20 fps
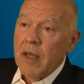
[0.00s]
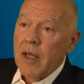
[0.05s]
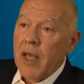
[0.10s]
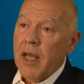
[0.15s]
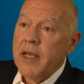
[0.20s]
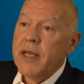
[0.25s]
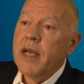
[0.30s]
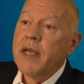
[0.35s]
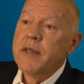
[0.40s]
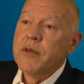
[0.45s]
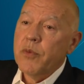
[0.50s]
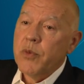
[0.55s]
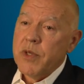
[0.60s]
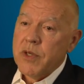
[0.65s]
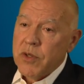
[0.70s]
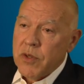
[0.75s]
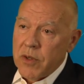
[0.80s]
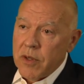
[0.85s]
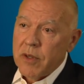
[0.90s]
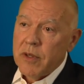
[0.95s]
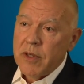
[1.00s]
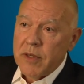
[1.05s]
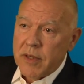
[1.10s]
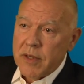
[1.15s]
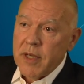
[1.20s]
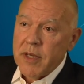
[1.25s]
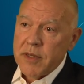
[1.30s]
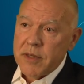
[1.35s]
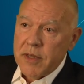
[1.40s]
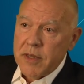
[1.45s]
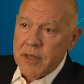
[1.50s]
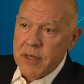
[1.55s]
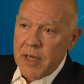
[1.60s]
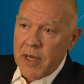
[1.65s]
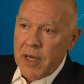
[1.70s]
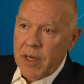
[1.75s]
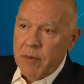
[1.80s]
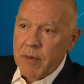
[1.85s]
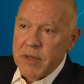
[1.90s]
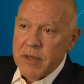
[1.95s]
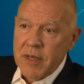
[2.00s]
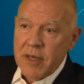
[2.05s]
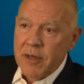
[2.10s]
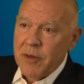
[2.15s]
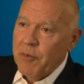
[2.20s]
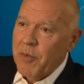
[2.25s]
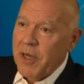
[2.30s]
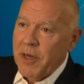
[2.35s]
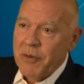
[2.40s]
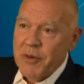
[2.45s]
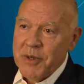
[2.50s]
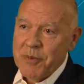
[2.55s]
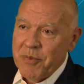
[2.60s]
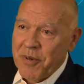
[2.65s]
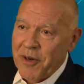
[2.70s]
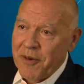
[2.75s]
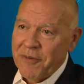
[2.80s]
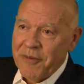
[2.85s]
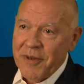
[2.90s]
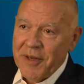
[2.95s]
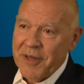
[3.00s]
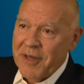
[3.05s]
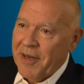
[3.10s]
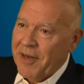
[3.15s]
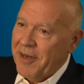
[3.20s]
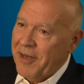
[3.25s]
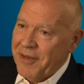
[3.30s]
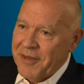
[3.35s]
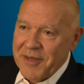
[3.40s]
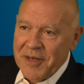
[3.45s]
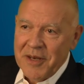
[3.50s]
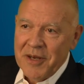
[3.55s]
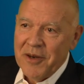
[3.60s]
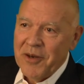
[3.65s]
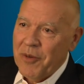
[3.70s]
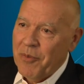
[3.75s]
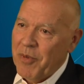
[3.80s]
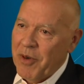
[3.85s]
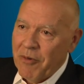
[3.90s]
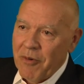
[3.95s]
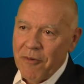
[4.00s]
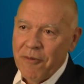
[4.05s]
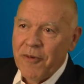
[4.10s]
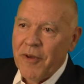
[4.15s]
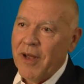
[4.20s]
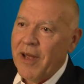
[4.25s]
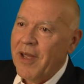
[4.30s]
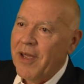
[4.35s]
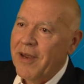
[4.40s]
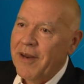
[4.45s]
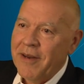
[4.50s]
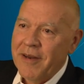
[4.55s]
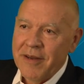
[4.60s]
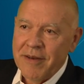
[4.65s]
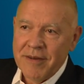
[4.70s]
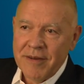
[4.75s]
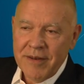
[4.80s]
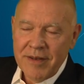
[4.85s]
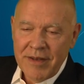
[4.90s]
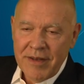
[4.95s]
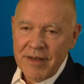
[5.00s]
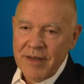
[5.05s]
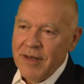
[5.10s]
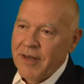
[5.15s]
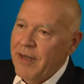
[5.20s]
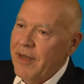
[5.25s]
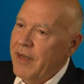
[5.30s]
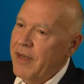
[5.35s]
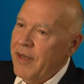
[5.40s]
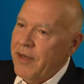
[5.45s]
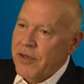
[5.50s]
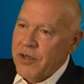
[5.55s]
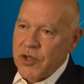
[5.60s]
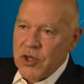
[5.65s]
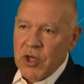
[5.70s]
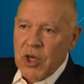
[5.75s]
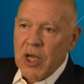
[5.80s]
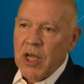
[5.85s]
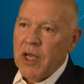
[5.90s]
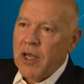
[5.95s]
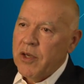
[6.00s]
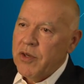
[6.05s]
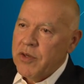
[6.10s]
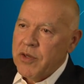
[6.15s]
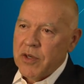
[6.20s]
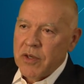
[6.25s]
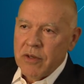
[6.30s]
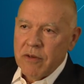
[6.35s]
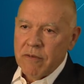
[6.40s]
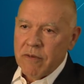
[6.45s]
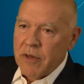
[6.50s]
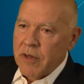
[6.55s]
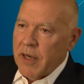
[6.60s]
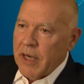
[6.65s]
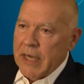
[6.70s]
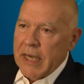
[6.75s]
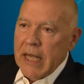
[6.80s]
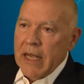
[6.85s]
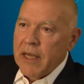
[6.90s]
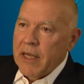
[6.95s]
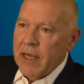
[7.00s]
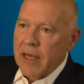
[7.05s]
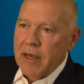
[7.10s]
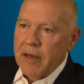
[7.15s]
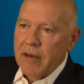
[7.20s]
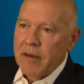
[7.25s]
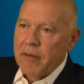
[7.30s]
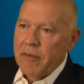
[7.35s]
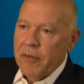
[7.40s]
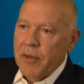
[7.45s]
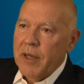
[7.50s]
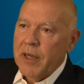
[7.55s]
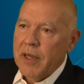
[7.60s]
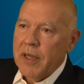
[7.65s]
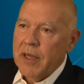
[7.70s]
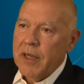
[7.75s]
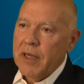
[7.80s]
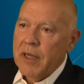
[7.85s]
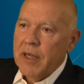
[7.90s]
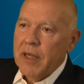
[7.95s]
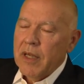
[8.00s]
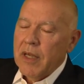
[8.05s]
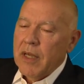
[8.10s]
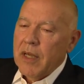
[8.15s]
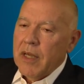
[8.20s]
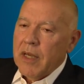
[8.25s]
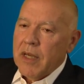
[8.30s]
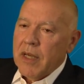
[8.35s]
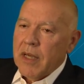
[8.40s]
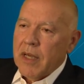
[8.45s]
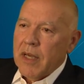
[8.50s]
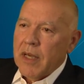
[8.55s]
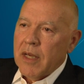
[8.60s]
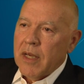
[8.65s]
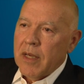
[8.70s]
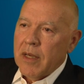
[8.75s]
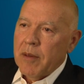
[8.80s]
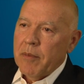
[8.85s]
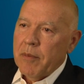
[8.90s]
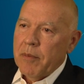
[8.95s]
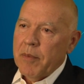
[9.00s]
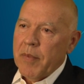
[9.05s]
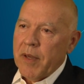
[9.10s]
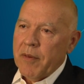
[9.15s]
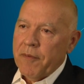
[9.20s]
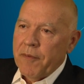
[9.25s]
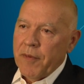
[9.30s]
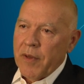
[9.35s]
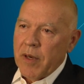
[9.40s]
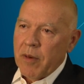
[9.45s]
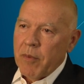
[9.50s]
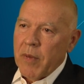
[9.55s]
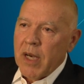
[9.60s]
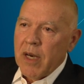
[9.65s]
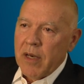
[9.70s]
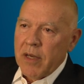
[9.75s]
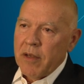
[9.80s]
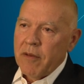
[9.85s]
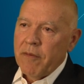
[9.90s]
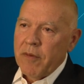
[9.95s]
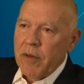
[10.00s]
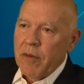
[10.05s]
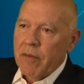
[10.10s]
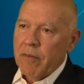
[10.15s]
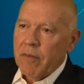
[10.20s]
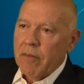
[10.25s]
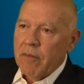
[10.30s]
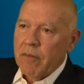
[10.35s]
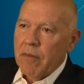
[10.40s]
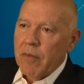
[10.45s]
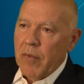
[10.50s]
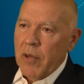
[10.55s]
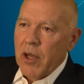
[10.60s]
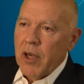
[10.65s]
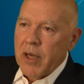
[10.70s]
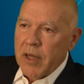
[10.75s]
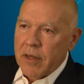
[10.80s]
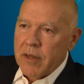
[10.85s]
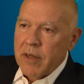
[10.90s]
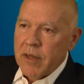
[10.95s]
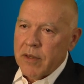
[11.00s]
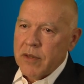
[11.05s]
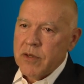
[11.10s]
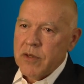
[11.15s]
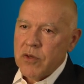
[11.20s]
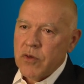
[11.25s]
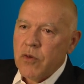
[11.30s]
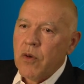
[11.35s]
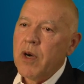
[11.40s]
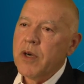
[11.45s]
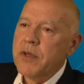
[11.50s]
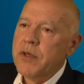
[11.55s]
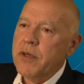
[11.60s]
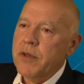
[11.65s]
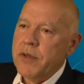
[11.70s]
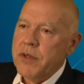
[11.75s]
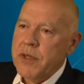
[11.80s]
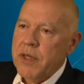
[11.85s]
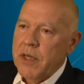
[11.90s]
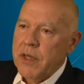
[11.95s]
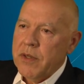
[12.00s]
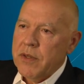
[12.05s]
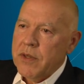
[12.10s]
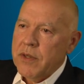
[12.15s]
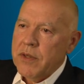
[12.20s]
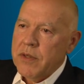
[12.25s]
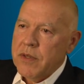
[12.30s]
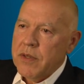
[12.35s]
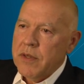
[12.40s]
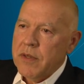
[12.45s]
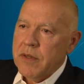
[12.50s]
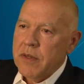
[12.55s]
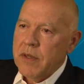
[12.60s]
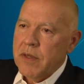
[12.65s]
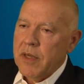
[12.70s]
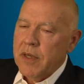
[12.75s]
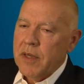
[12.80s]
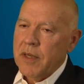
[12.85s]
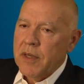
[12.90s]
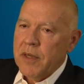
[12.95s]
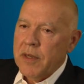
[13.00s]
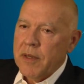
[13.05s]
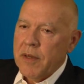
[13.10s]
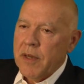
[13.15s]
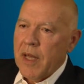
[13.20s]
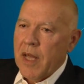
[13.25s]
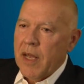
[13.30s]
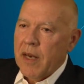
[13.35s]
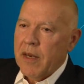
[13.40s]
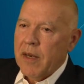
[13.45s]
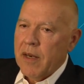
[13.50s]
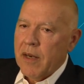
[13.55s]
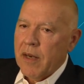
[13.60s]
it has withstood the test of time. It's not to mean it was perfect. It continued to be refined and mm-hmm. changed over a decade, really. Uh, but fundamentally, if you look at the structural changes and uh, that